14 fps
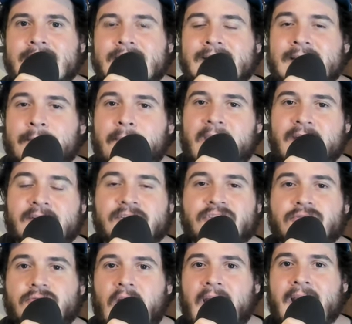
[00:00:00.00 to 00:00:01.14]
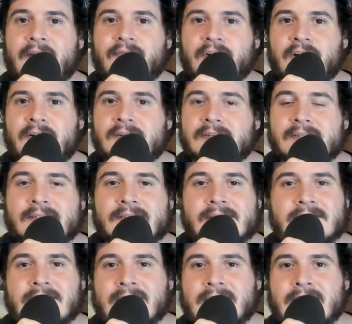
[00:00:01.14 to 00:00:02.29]
the better driver.
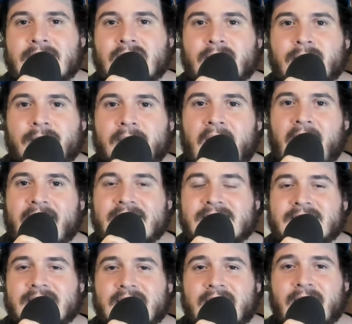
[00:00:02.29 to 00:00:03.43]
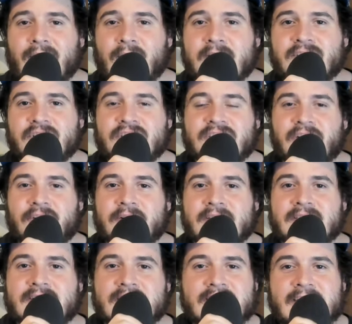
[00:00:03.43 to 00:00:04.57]
But Richard Childress
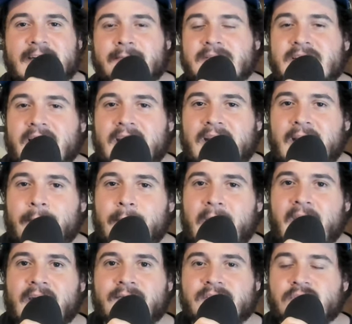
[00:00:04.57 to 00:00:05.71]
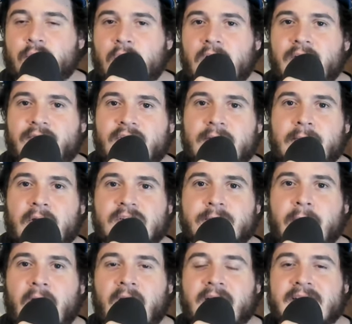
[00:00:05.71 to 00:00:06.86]
just seems like a man of his word for the most
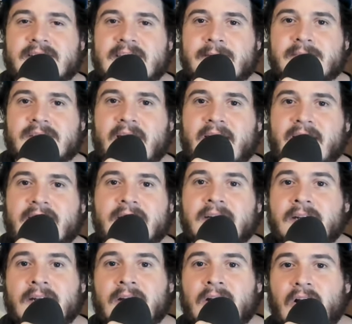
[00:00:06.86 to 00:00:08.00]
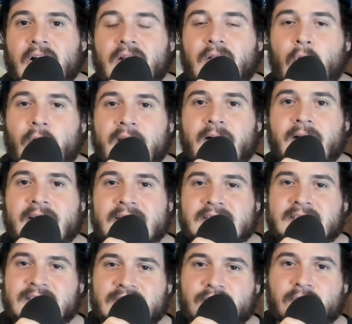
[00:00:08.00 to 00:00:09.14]
part. He seems like a loyalist.
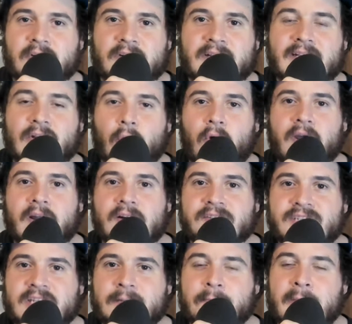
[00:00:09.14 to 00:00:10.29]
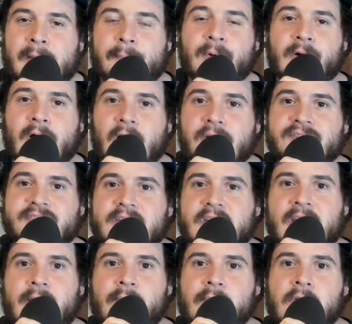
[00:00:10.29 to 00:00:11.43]
He's really loyal to the people close to
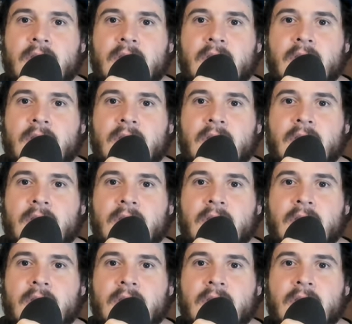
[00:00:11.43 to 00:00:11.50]
him.